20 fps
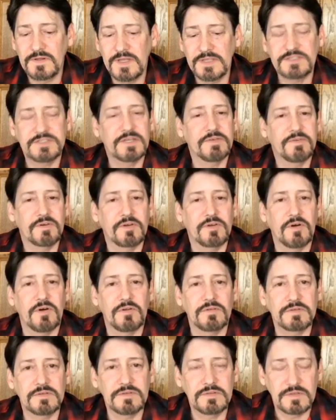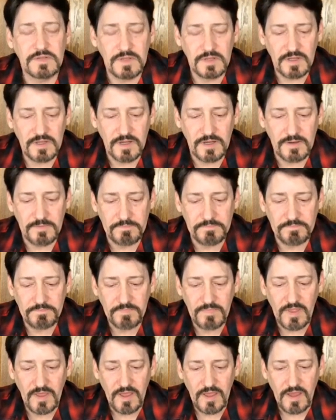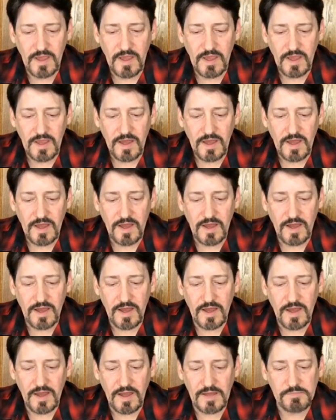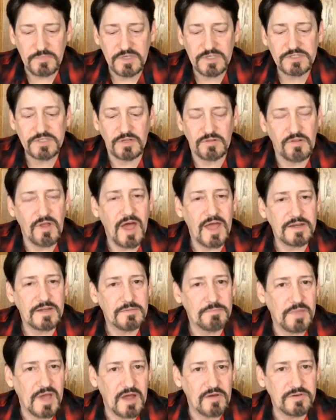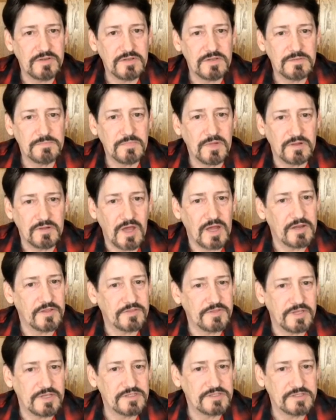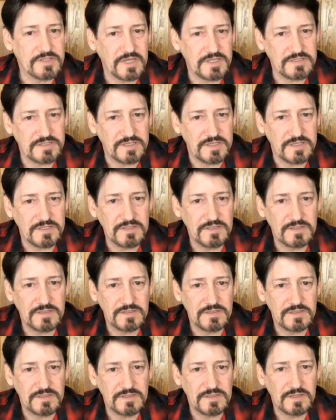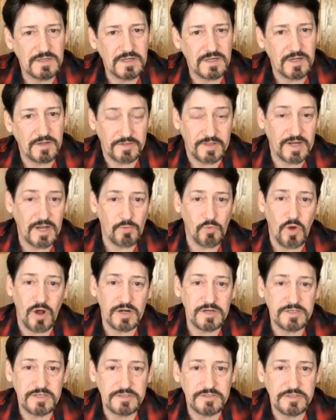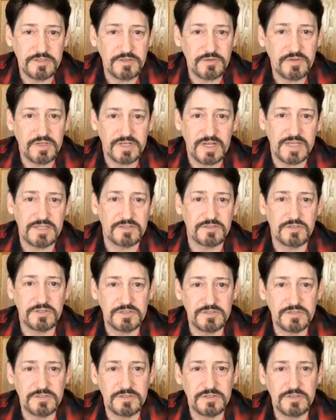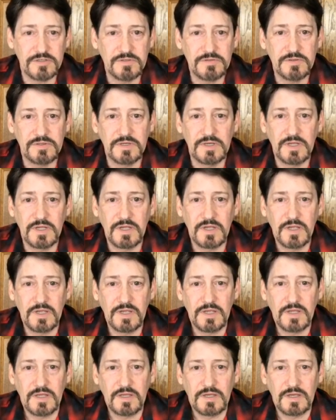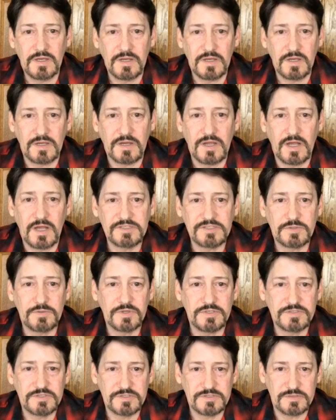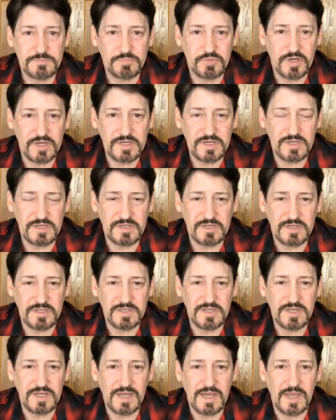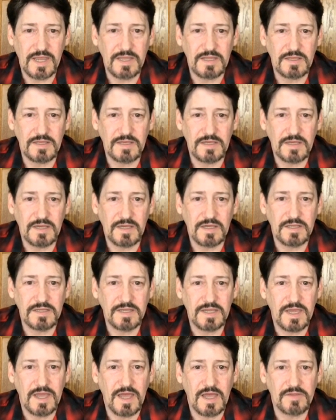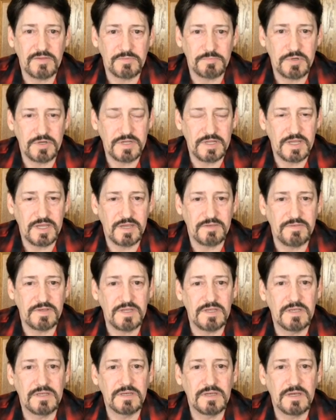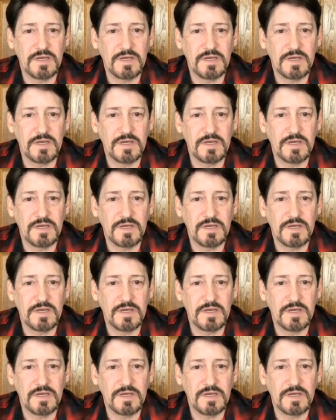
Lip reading: That's difficult. I miss a lot about him, a lot of things that I did, that I wanted to do, that I couldn't do. Consequences of breaking an NDA. They're pretty heavy.